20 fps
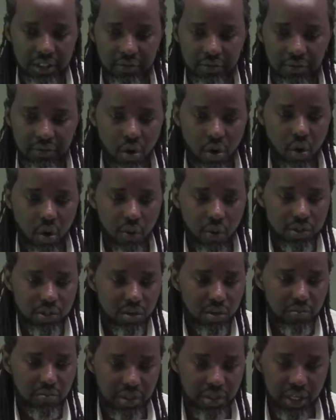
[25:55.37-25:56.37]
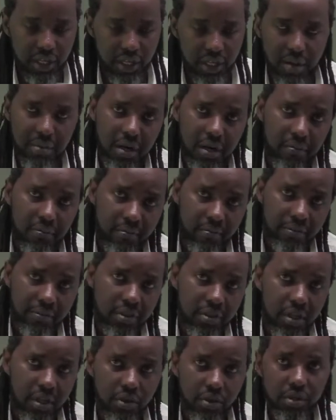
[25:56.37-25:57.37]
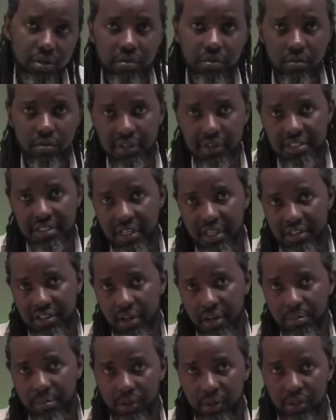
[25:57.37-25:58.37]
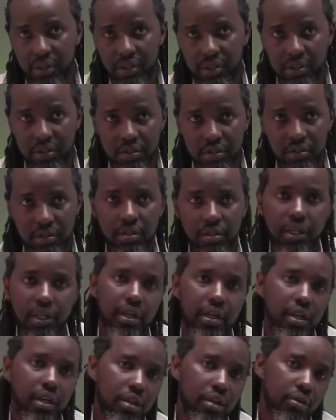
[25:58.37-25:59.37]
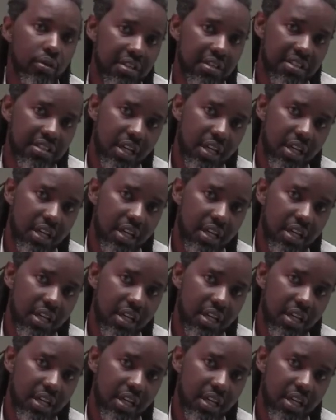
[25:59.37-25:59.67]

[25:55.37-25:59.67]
once you have bought the camera, you need to invest in a tripod. Okay. You can start with